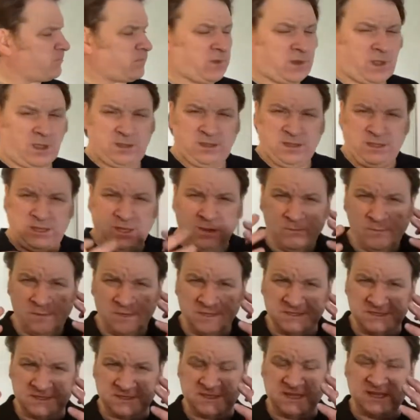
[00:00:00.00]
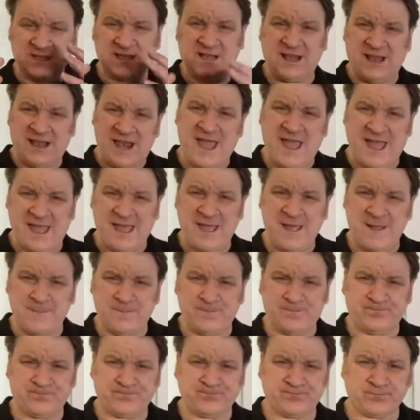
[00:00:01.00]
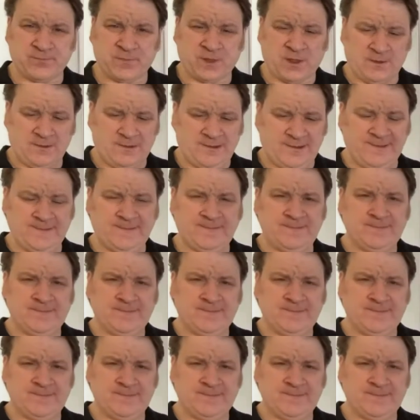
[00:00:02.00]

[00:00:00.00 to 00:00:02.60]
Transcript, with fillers: you must declare, right,